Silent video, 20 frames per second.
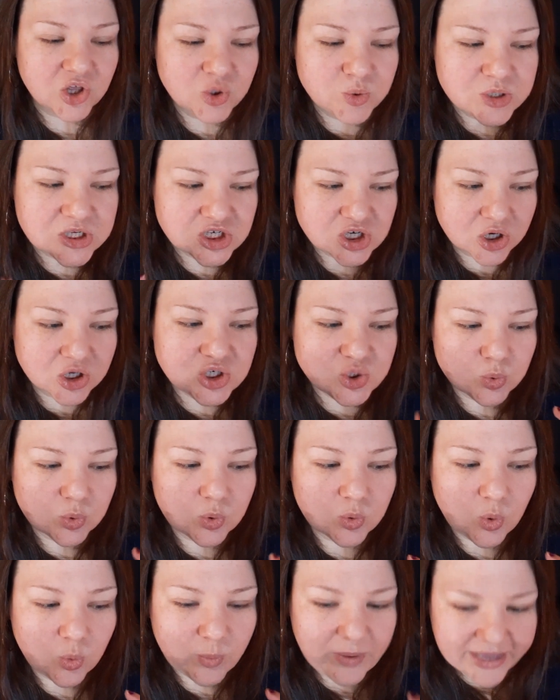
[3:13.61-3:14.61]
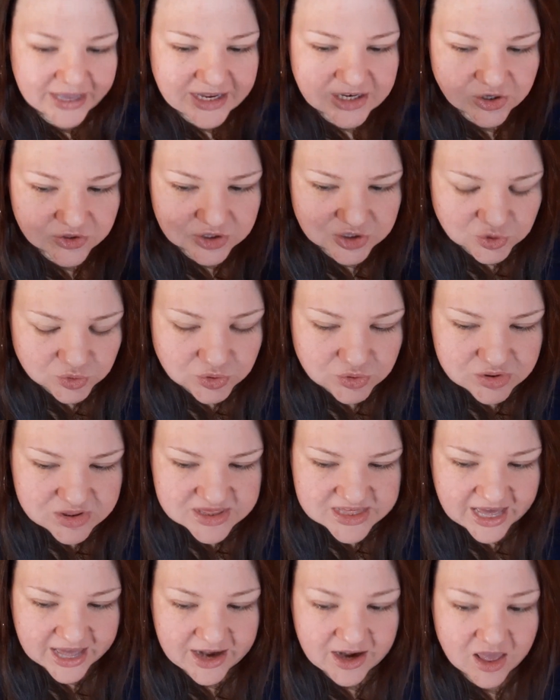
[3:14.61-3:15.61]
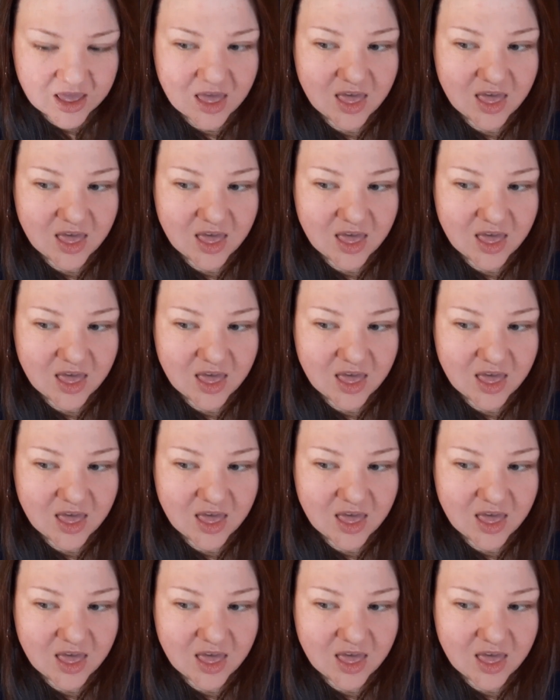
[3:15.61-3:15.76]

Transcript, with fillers: you start to awaken to the truth that